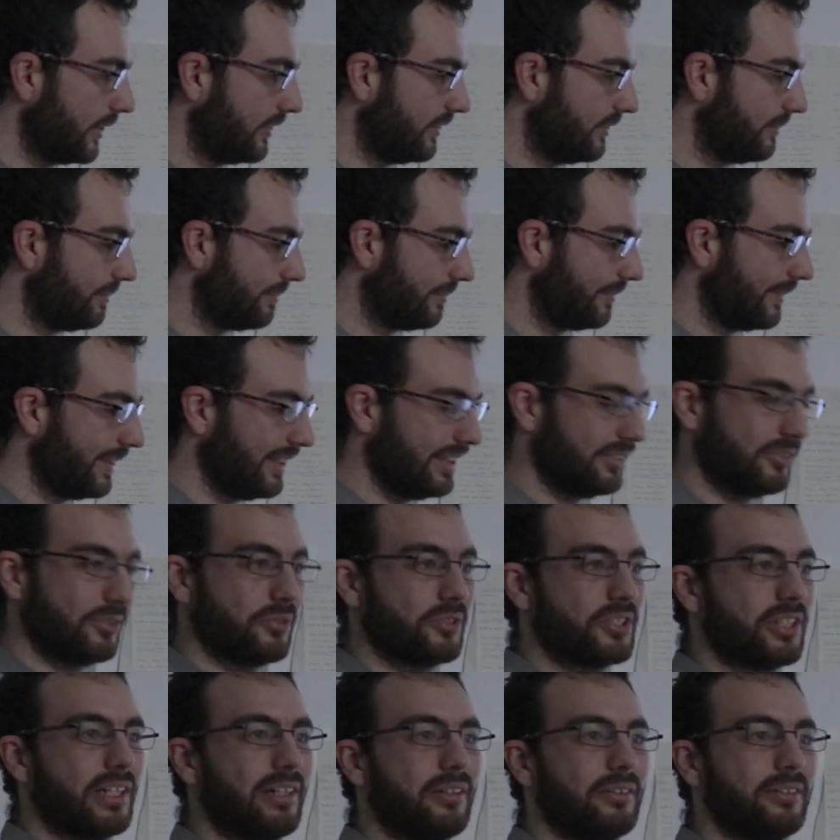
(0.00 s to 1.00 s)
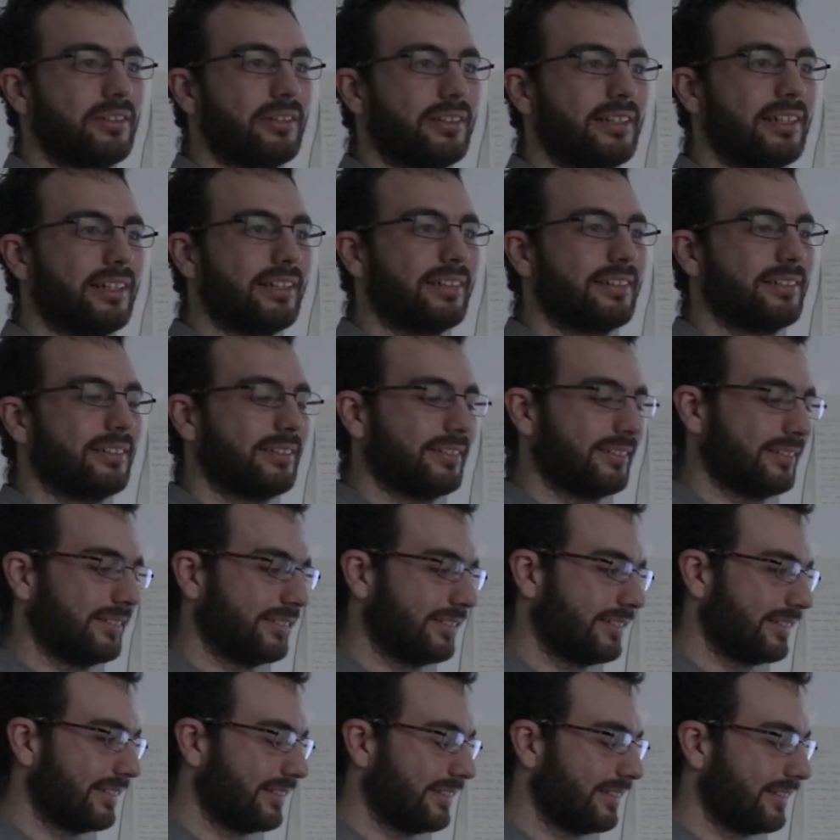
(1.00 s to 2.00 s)
but it turns out, like,
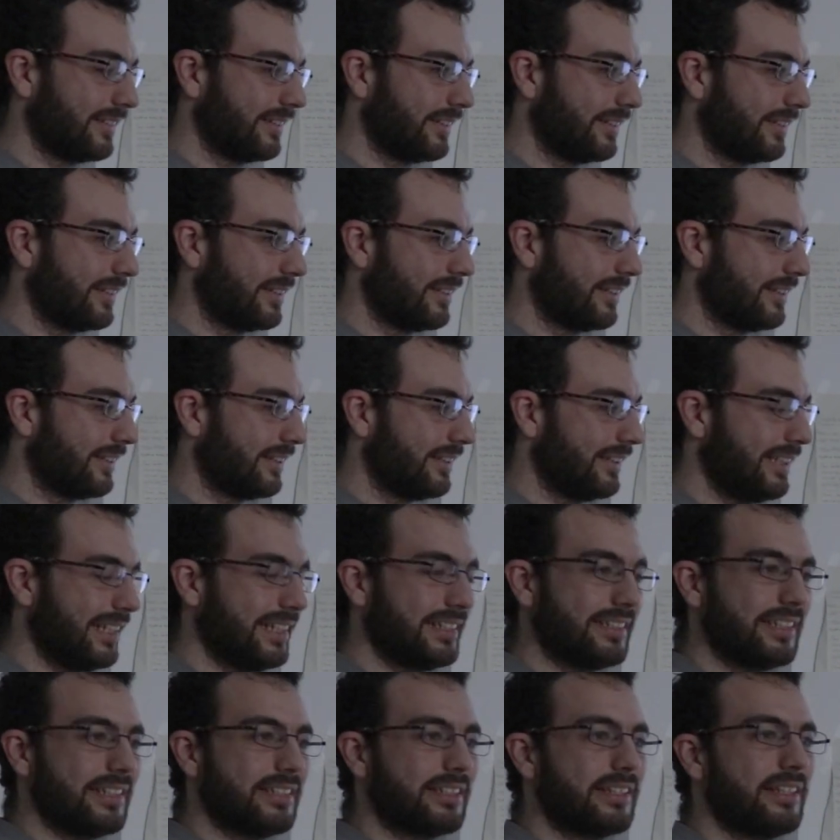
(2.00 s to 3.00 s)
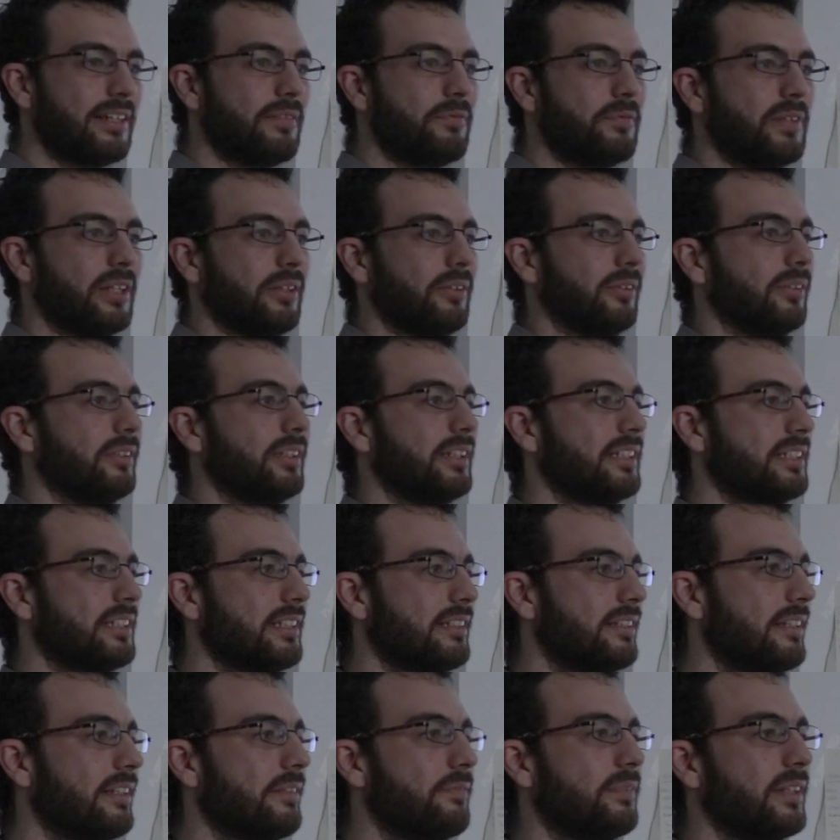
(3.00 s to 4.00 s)
is this difficult?
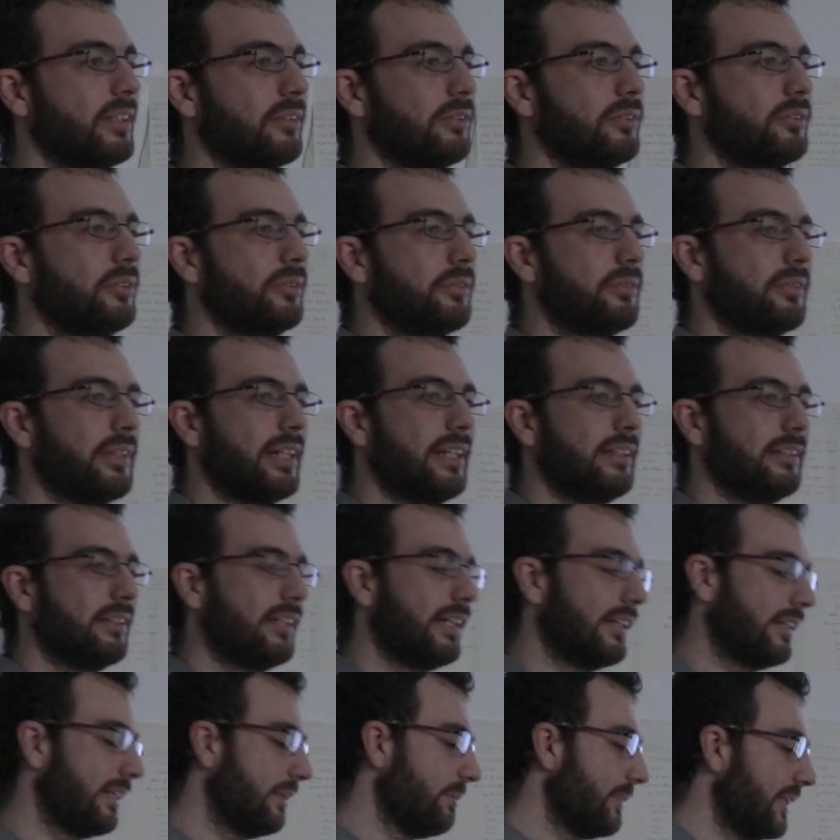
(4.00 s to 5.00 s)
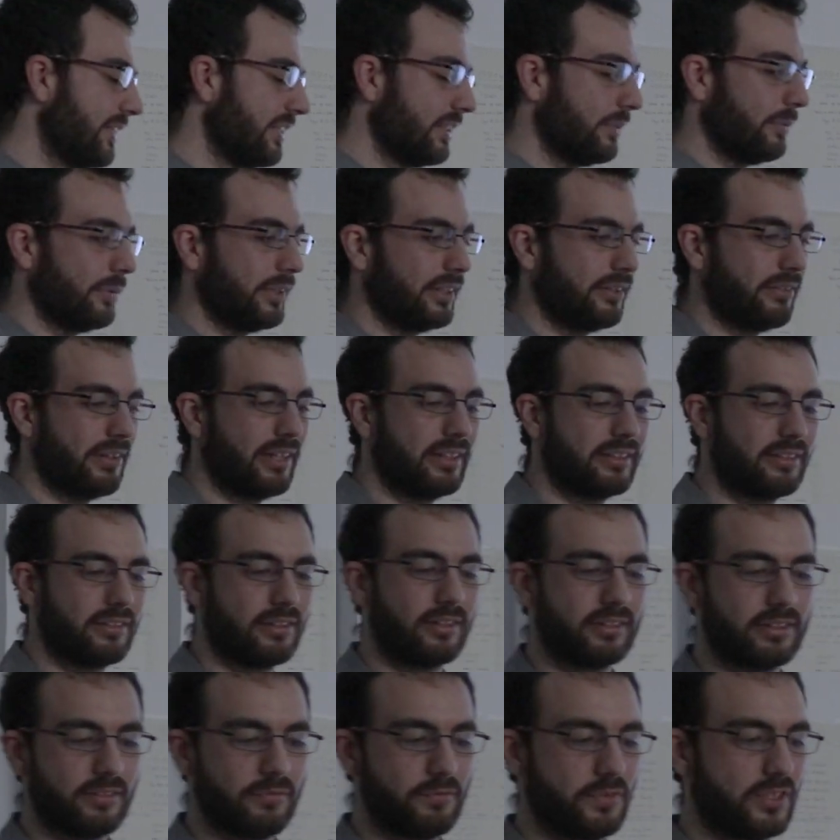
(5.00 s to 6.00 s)
Is it difficult to create, like, imagine we create
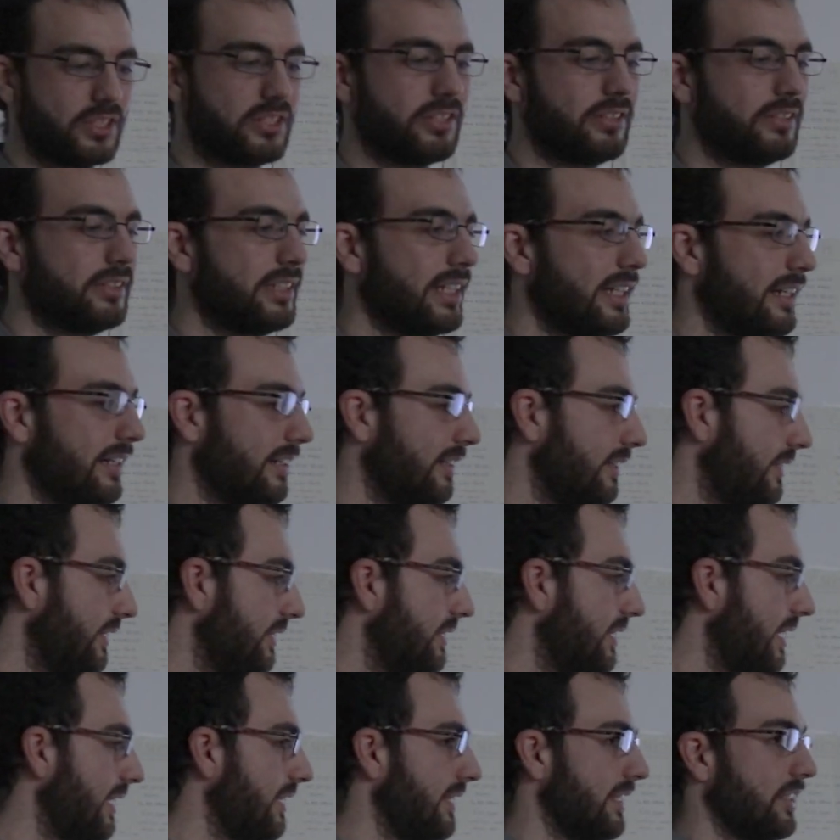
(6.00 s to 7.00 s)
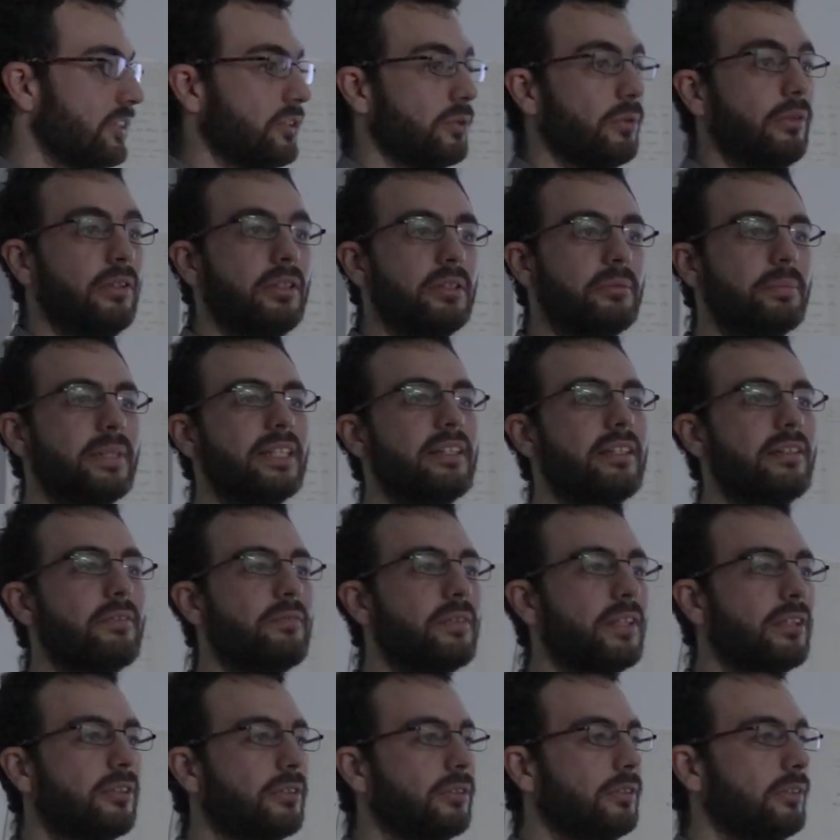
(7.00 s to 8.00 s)
an artificial general intelligence. Will it be
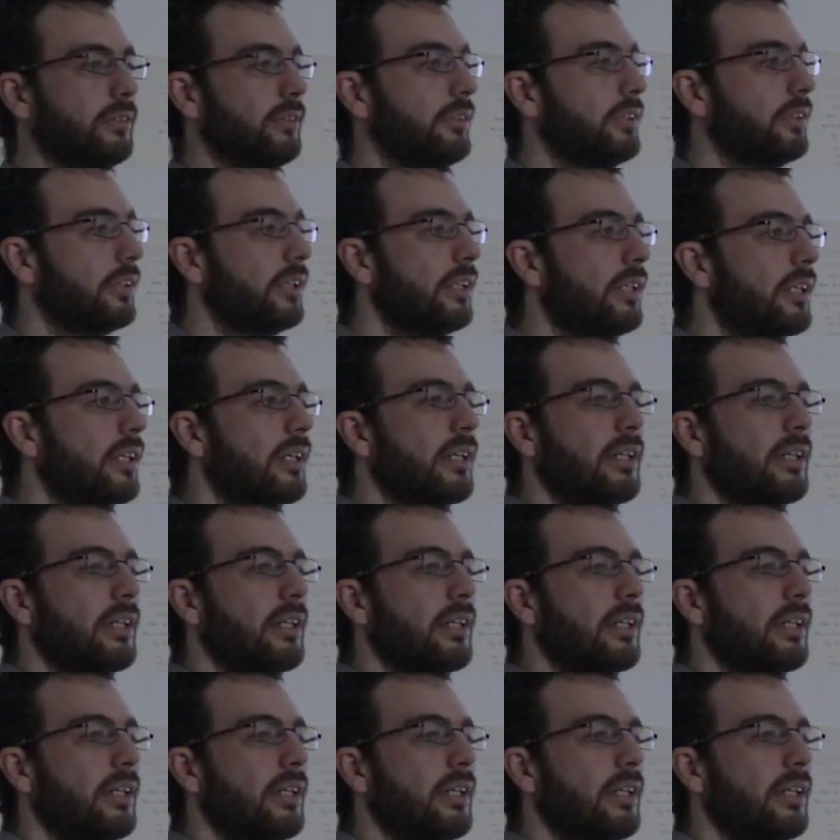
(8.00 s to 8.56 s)
difficult